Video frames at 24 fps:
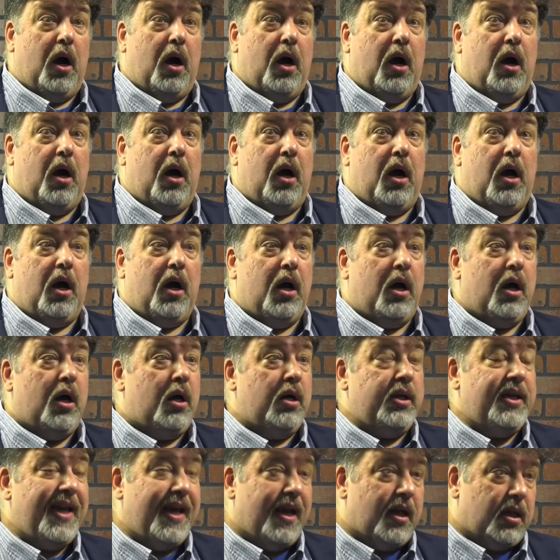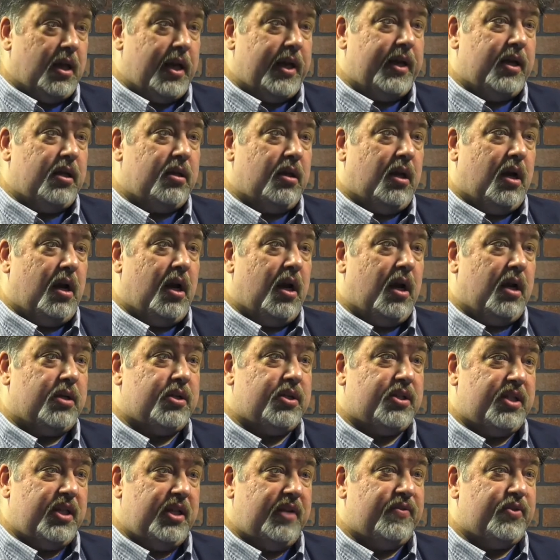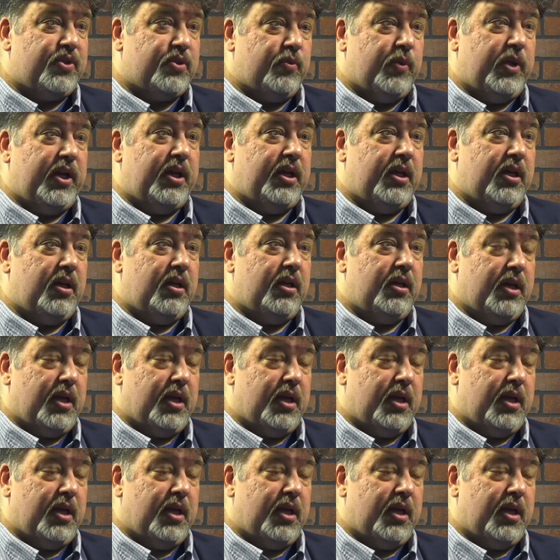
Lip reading: Yeah, Lenny Clark, Steve Sweeney.